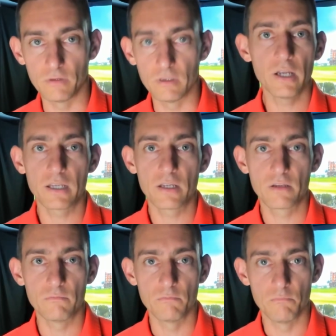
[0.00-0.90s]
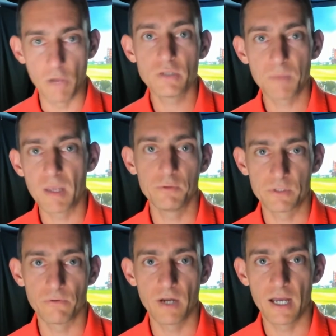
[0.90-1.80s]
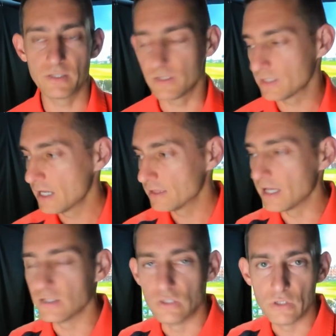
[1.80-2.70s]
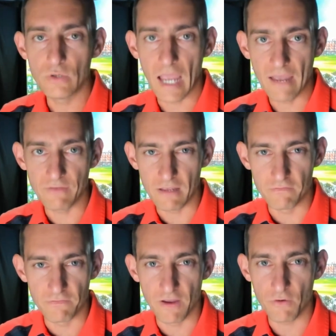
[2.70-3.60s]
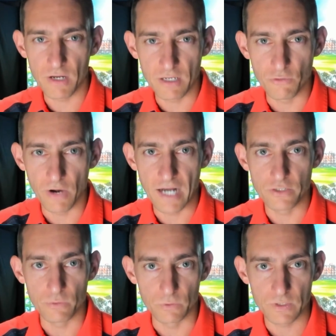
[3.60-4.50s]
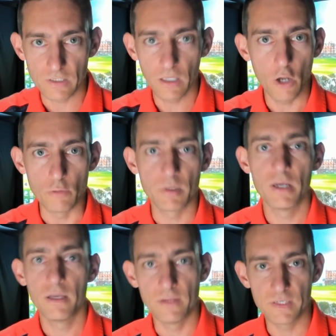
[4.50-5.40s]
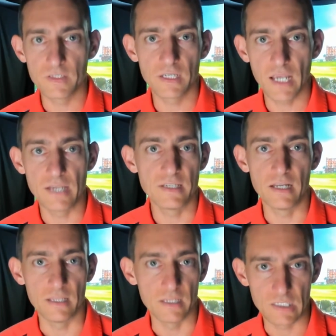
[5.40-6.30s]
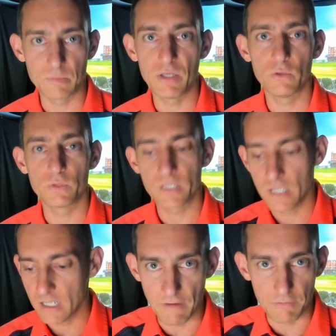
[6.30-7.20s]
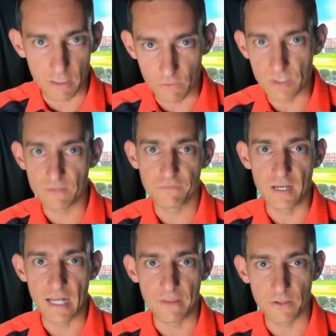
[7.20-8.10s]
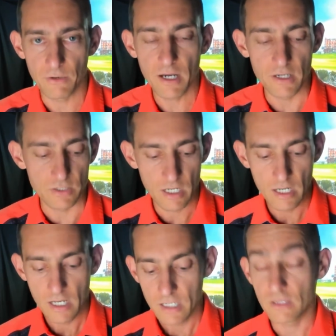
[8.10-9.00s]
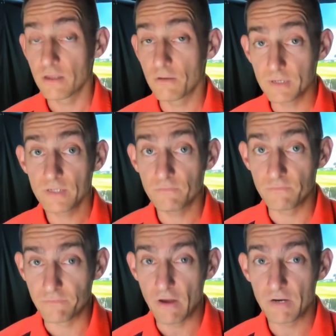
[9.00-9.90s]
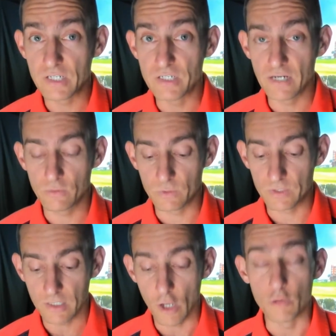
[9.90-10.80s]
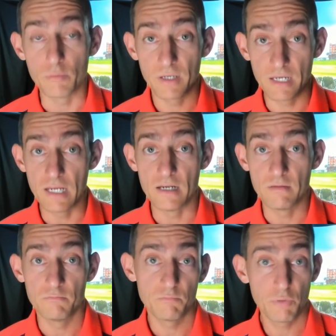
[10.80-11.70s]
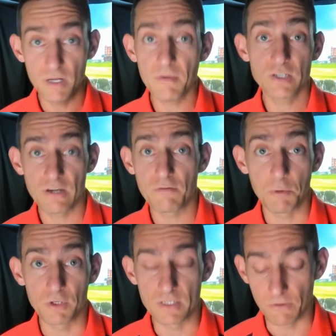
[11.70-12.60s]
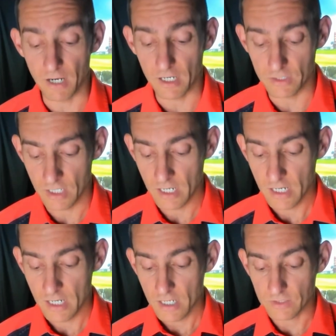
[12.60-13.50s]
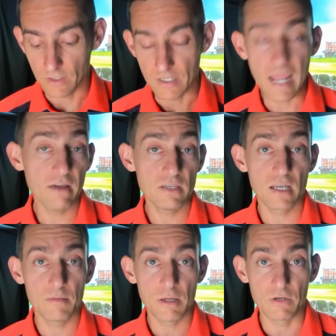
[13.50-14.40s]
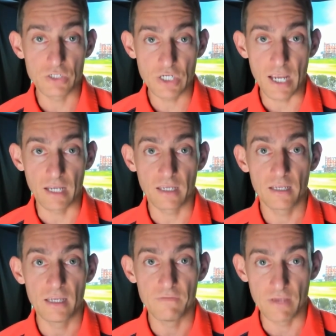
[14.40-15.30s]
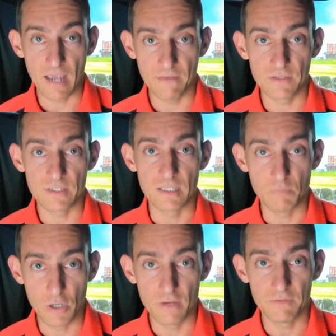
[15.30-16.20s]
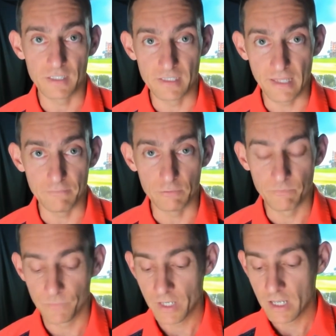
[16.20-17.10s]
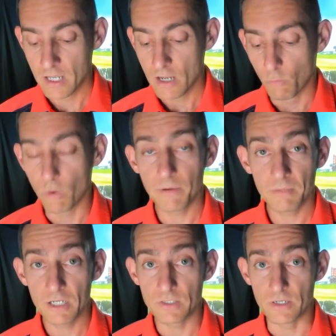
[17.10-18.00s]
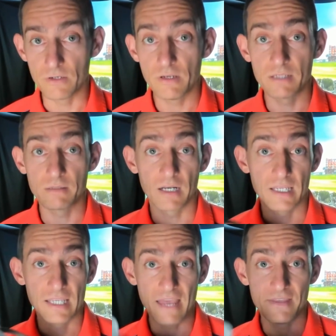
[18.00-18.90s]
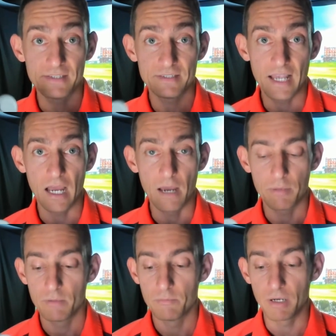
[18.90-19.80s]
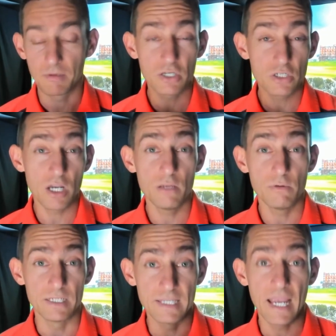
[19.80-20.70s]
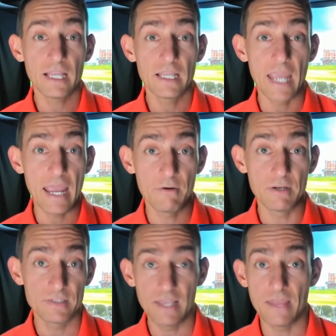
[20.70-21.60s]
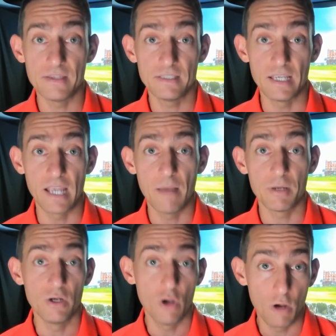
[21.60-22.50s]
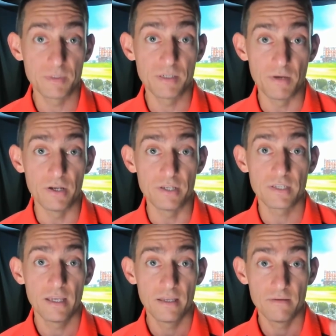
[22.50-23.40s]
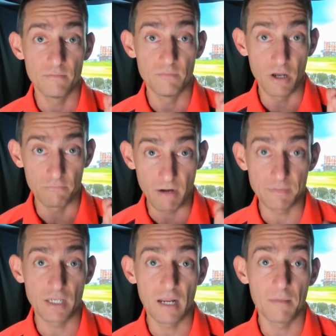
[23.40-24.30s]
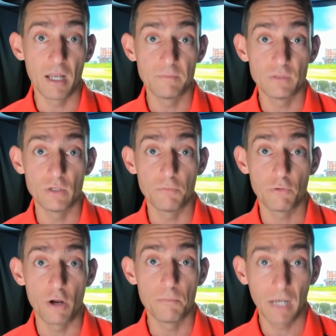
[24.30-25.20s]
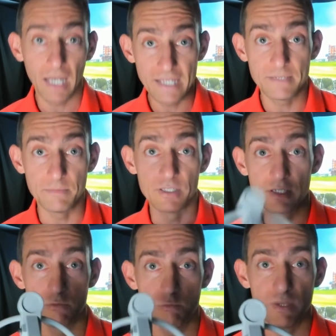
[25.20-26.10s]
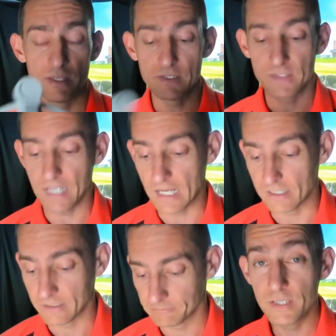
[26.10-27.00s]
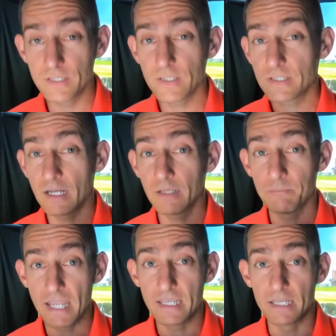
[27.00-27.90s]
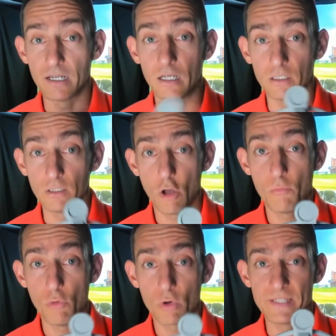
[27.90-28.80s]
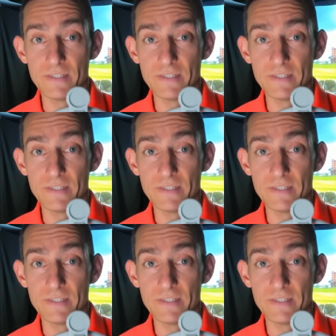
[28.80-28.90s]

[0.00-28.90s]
like most people's garages, they do have a very gradual slope. This is in case anything spills, everything will just feed out the garage. So there is a very gentle slope in pretty much everybody's garage. So now you're going to be able to check if you have this thing perfectly level. What I'm going to do is I'm going to get this set up, but I'm going to show you exactly how I set this thing up and optimize my Rapsodo MLM2PRO placement with this stand. This is going to make it a lot more